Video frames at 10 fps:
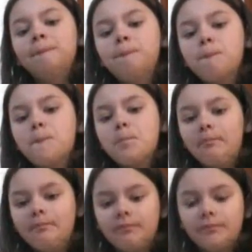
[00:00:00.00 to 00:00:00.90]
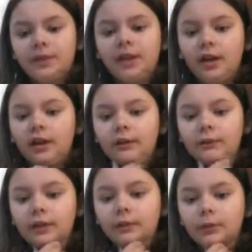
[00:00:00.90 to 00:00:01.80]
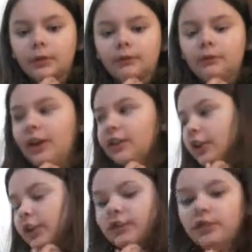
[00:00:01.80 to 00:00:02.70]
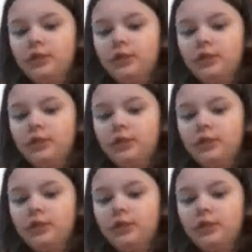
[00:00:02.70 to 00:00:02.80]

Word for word: Hmm, yeah, I feel like I've gotten fatter